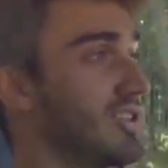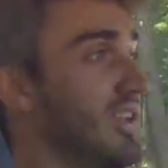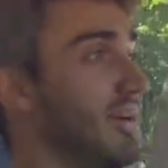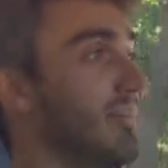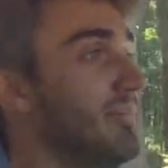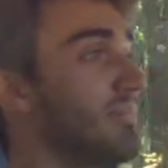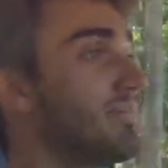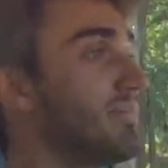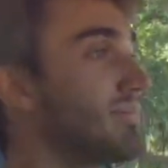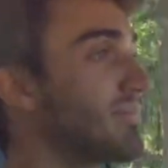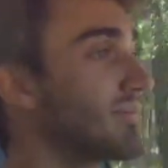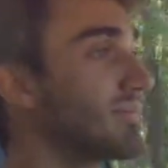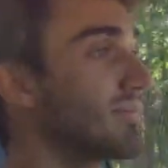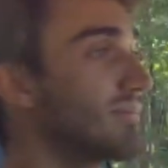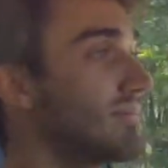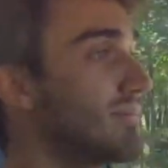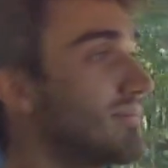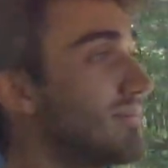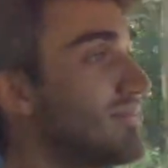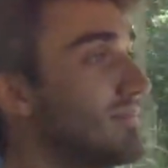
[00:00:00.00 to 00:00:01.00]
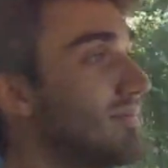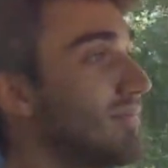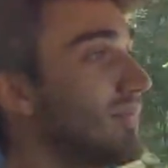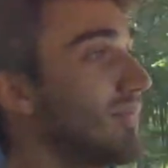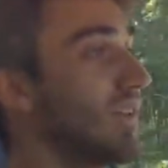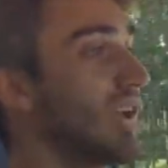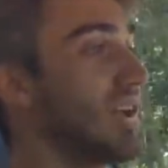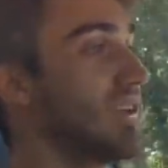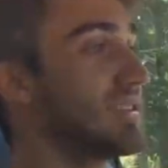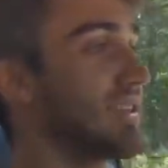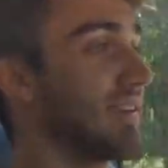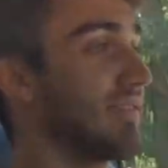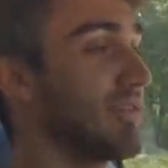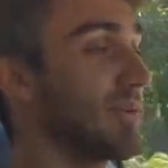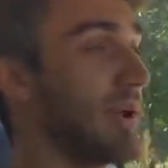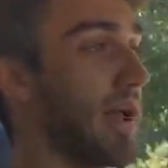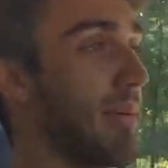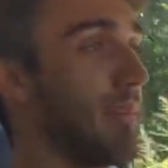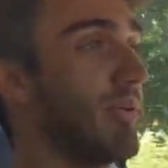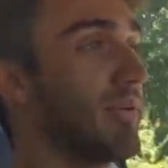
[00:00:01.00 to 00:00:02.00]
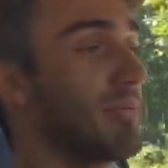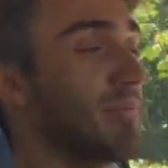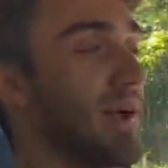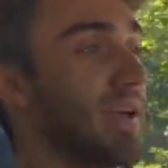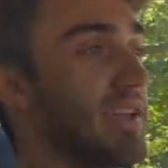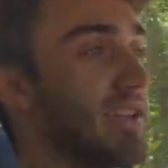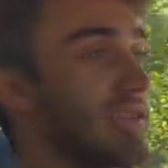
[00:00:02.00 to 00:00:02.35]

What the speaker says: them because after what happened with my